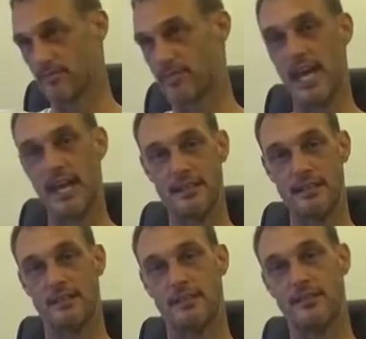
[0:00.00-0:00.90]
10
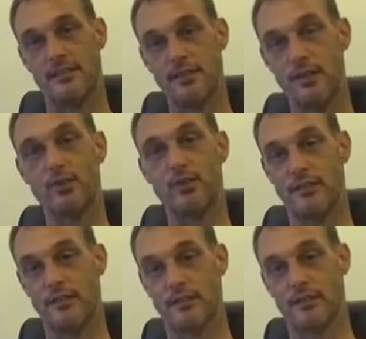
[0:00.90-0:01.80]

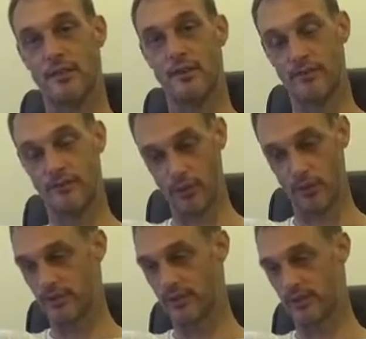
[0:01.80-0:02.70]
newtons of
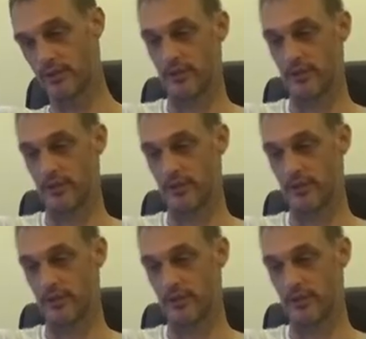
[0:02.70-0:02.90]
force.